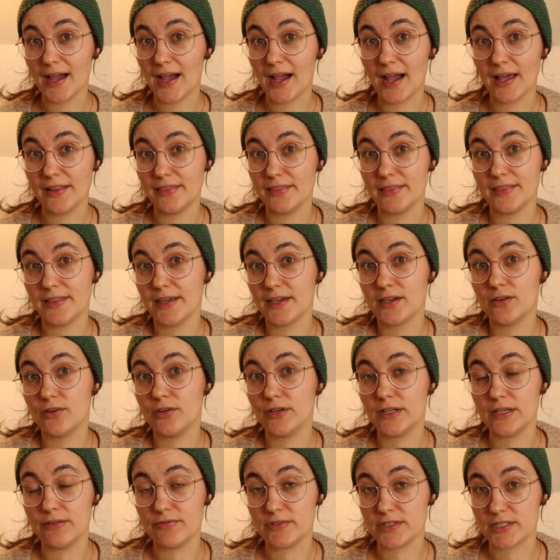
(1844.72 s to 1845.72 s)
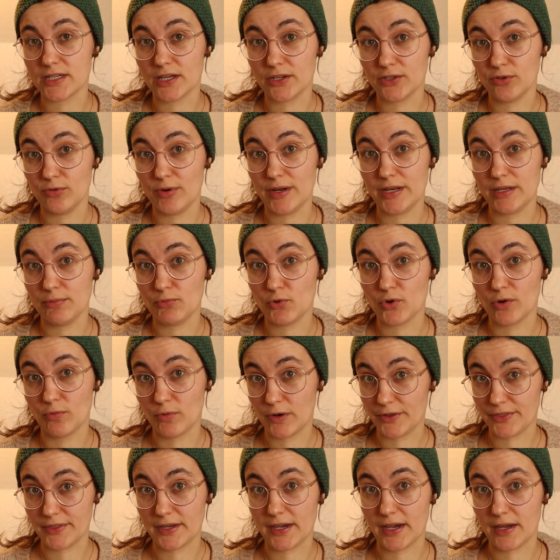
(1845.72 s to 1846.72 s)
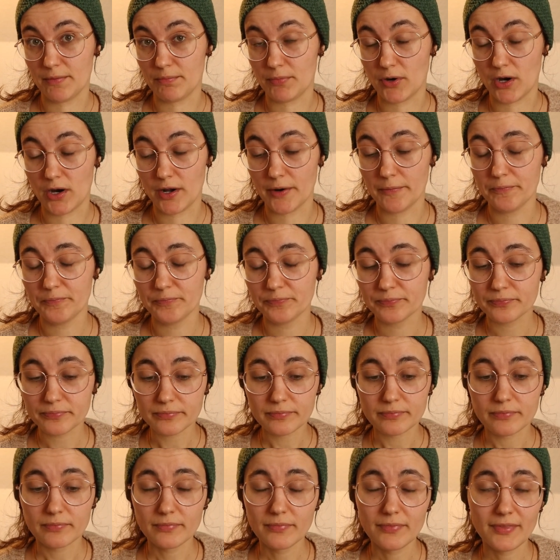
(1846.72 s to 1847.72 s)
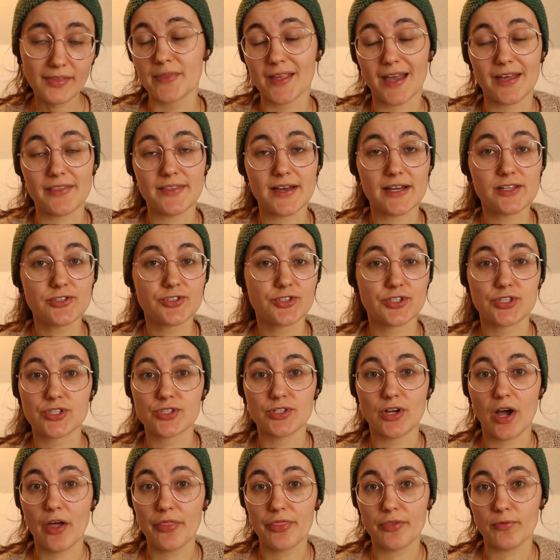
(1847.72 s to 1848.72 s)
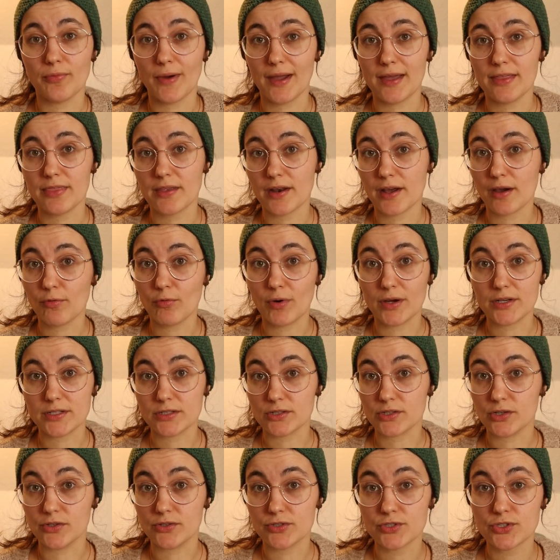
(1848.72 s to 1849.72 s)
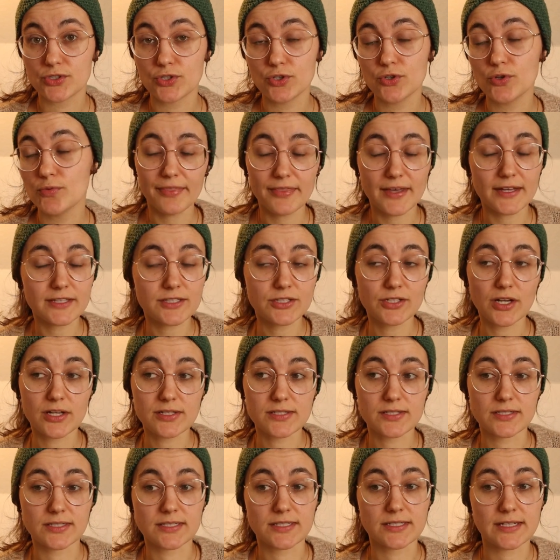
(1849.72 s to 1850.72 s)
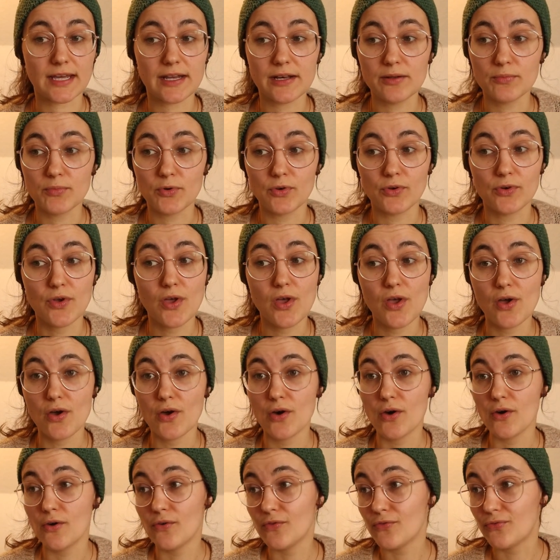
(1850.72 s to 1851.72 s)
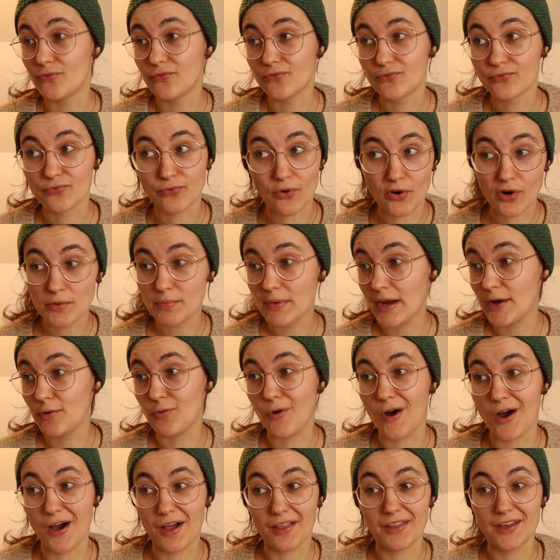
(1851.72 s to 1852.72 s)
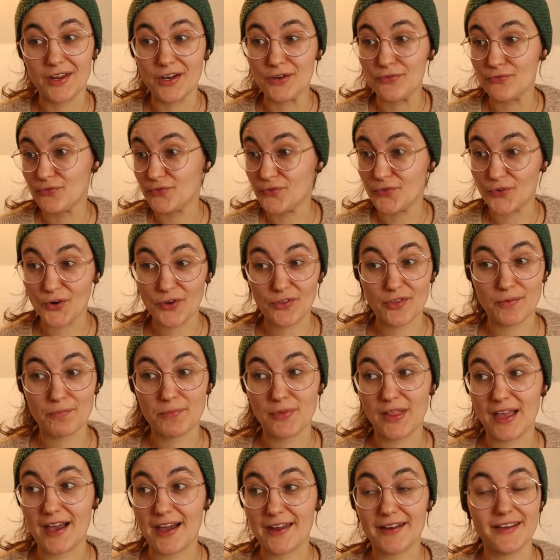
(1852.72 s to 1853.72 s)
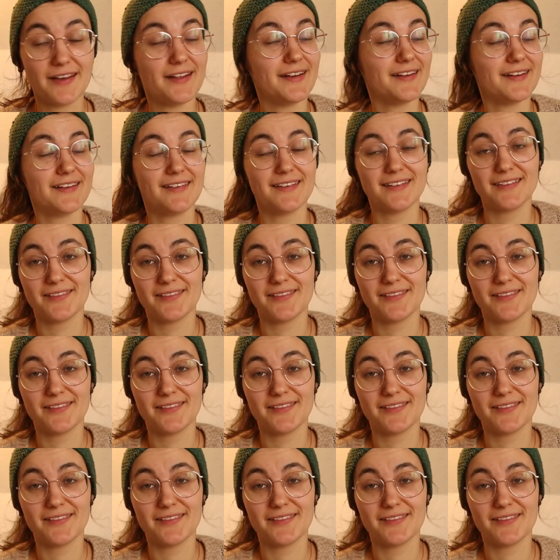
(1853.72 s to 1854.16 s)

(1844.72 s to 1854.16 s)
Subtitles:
and they couldn't even tell you anymore what they had bought. And that's just not the way that I want to consume. That's not sustainable for my wallet, for the planet.